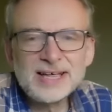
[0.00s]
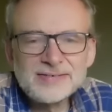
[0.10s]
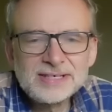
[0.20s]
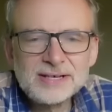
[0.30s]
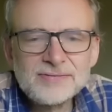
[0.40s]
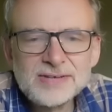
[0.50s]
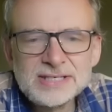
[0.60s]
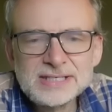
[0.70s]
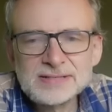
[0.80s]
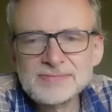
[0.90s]
And
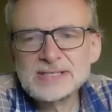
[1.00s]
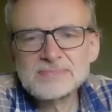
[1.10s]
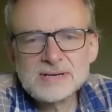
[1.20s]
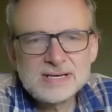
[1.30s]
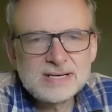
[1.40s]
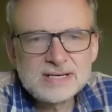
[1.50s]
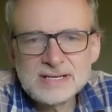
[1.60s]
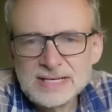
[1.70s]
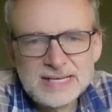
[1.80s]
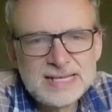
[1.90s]
this
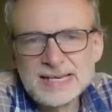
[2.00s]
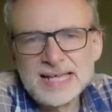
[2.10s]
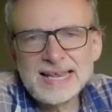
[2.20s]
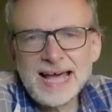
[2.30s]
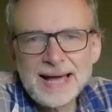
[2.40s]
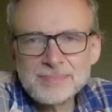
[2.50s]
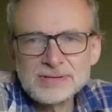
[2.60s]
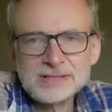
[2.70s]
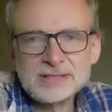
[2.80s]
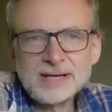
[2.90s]
murder, it
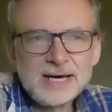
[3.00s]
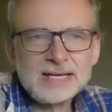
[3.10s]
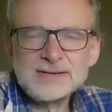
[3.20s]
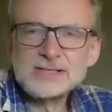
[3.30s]
happened at night.